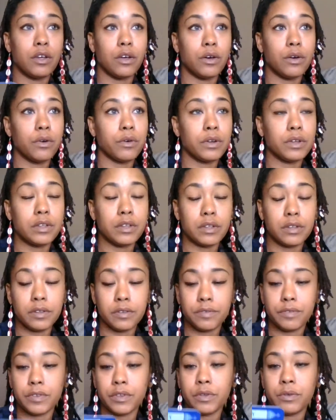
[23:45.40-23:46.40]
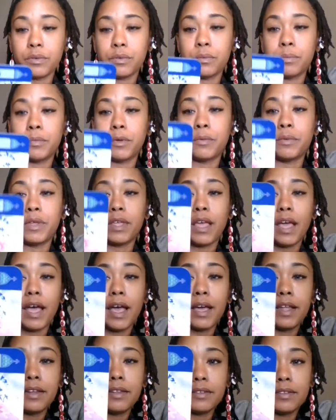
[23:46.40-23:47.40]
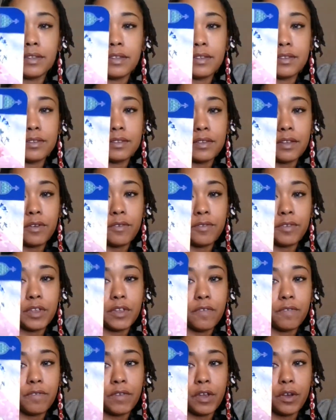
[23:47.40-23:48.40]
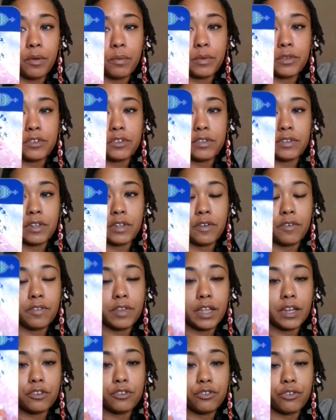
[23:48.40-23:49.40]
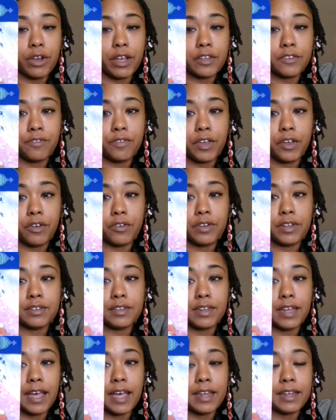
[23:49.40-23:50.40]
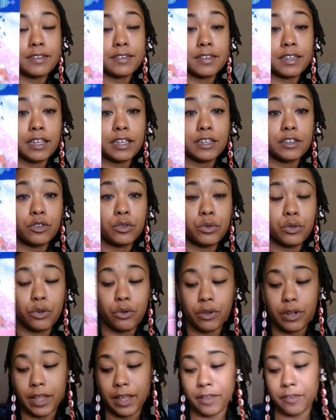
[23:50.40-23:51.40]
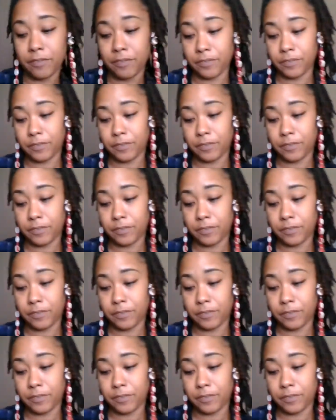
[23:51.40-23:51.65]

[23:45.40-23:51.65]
aren't good for you. But when you're honest to yourself and you're fair with yourself, that attracts fairness and honesty into your life.